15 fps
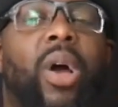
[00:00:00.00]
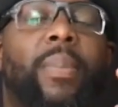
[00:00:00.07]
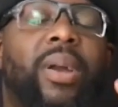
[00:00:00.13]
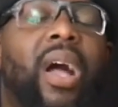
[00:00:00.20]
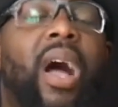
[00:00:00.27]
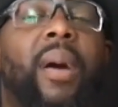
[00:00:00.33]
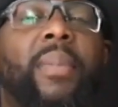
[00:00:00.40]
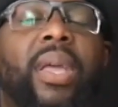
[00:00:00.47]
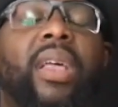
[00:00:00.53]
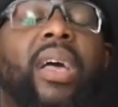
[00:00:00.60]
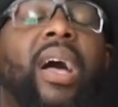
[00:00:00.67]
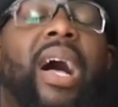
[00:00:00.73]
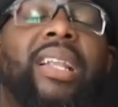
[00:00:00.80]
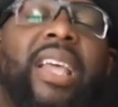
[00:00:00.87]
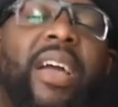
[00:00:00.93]
drop a comment.
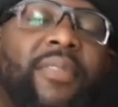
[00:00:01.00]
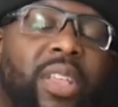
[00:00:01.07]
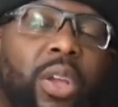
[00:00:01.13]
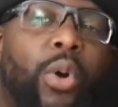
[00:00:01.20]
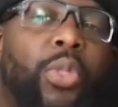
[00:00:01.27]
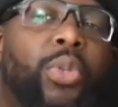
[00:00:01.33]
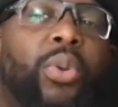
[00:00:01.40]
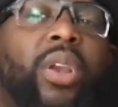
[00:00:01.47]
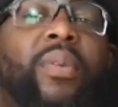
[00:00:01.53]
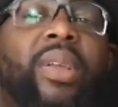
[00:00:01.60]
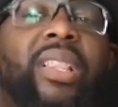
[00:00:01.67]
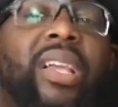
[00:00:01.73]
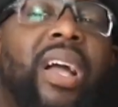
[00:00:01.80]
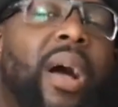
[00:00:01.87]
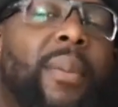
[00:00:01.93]
I definitely go through and I
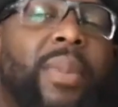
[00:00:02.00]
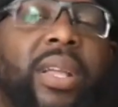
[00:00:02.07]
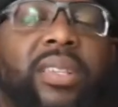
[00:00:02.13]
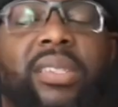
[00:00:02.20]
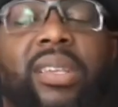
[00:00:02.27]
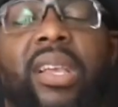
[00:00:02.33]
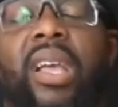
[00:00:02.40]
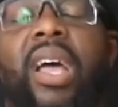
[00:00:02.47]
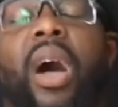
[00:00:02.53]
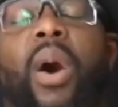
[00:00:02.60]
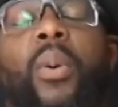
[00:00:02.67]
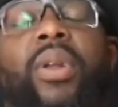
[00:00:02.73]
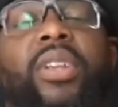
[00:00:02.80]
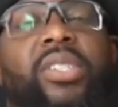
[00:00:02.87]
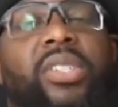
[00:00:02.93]
read the comments.
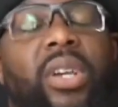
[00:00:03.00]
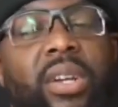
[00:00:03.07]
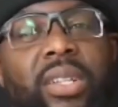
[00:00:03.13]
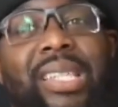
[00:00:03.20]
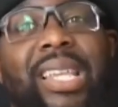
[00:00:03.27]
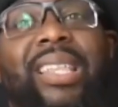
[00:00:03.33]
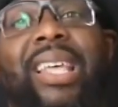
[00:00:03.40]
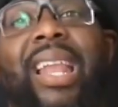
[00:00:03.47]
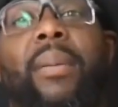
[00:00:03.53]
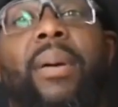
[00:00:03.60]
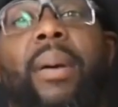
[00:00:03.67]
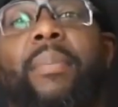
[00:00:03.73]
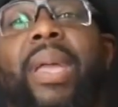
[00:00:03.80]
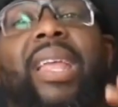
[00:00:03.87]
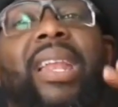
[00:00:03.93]
I want to see that
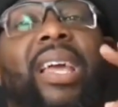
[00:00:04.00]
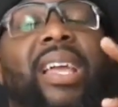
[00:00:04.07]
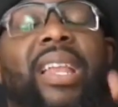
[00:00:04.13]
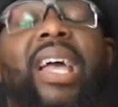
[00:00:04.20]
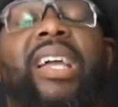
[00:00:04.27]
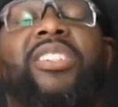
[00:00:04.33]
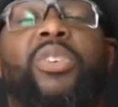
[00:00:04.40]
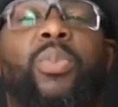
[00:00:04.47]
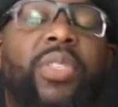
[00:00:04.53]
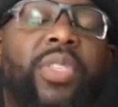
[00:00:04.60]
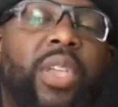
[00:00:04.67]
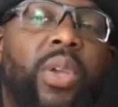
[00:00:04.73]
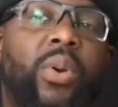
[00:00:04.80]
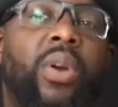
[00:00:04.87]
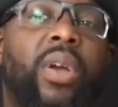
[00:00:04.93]
I'm making a connection
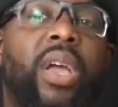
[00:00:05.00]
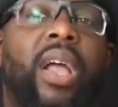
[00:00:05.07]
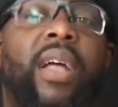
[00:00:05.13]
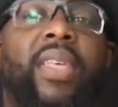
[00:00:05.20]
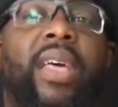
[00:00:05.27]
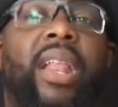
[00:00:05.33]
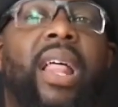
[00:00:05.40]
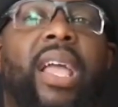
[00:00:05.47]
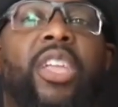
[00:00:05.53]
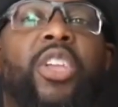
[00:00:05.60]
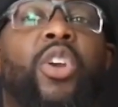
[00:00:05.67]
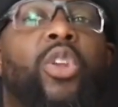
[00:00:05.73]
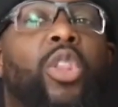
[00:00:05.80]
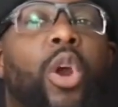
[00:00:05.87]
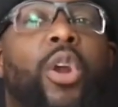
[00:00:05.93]
with you, that
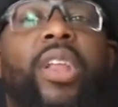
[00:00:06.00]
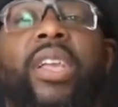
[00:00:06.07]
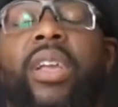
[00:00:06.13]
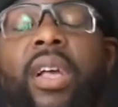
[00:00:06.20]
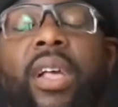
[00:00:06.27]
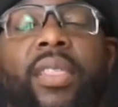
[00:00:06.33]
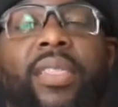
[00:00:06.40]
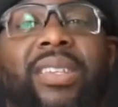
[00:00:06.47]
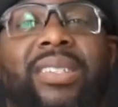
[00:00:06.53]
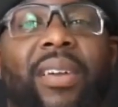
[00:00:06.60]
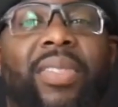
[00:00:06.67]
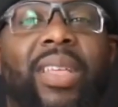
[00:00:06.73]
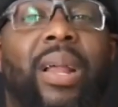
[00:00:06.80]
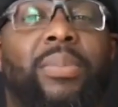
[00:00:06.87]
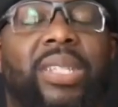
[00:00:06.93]
like you're learning the
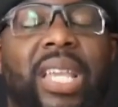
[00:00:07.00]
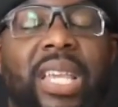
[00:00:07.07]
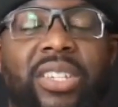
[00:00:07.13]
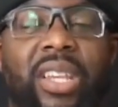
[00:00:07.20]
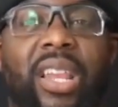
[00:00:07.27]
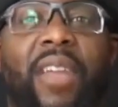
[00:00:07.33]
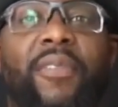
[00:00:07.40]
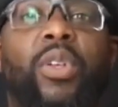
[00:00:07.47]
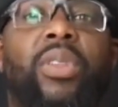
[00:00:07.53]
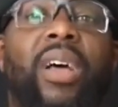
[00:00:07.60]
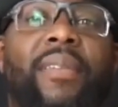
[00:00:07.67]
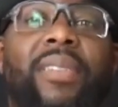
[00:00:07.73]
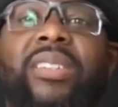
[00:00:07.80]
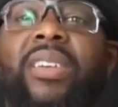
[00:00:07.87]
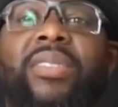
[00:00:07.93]
stuff that I'm teaching. If you
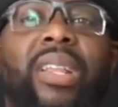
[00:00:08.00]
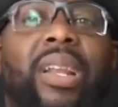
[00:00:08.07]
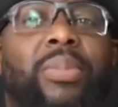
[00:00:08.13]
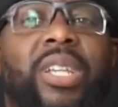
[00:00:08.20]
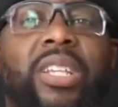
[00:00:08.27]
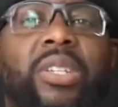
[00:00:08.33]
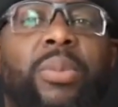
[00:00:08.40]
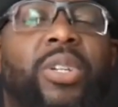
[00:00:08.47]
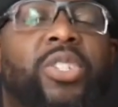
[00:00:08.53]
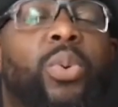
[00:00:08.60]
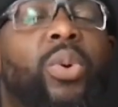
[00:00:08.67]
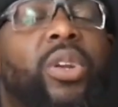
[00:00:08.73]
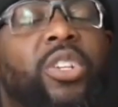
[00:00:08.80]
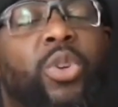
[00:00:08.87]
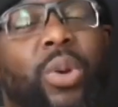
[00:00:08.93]
love the stuff that I'm teaching, but
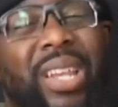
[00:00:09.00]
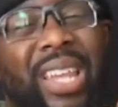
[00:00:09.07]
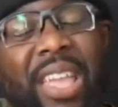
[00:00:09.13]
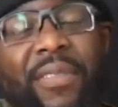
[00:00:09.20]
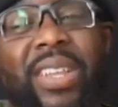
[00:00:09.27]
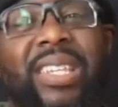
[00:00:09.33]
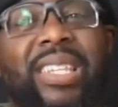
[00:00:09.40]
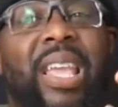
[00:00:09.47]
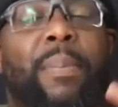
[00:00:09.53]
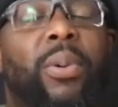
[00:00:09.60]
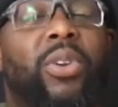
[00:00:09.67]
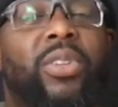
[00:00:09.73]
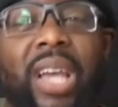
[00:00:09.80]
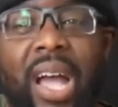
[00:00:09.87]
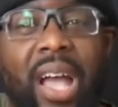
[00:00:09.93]
you want to do an even
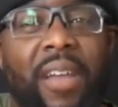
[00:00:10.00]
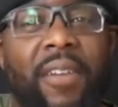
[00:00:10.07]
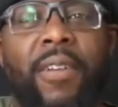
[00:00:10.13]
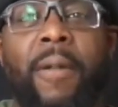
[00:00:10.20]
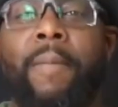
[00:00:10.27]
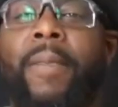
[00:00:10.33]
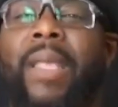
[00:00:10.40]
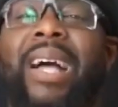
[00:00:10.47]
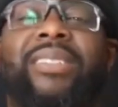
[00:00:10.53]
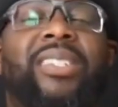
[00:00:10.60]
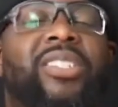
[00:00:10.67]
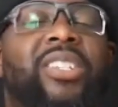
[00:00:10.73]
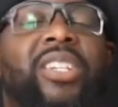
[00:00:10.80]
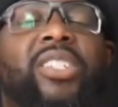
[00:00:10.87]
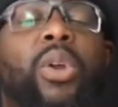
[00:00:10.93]
deeper dive, I
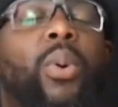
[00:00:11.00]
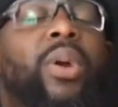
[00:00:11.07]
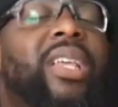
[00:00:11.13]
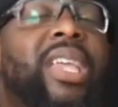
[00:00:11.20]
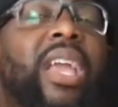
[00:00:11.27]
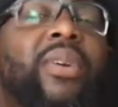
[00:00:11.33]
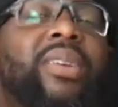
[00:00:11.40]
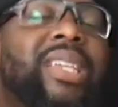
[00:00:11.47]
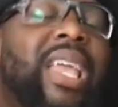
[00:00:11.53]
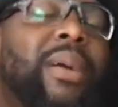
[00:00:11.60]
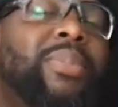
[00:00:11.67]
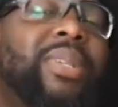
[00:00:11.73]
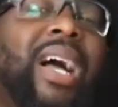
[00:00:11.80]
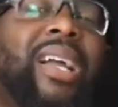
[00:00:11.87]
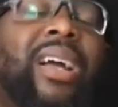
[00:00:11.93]
suggest going to kerrys
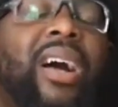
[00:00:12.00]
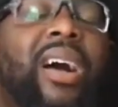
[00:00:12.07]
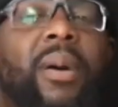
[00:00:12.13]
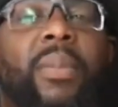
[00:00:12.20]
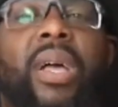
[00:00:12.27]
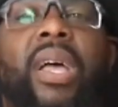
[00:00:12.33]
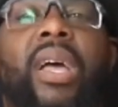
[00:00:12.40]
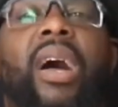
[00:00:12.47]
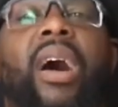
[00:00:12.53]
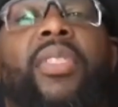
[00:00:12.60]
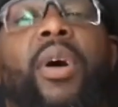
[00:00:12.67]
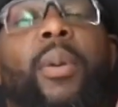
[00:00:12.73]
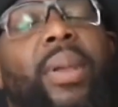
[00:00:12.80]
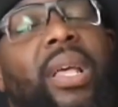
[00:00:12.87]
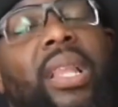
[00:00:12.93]
kamp dot com. Uh,
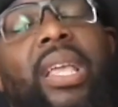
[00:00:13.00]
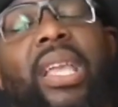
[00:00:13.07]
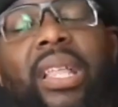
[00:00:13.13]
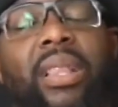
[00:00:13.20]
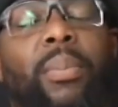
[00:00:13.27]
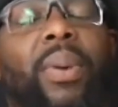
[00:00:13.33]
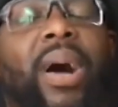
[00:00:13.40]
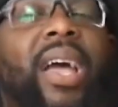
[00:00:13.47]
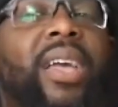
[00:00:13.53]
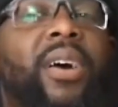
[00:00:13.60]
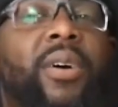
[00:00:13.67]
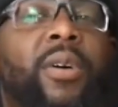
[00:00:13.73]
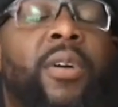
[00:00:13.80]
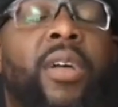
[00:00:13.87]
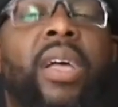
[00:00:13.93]
there'll be a link in the
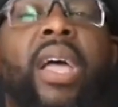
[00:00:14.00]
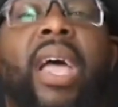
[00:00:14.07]
bio.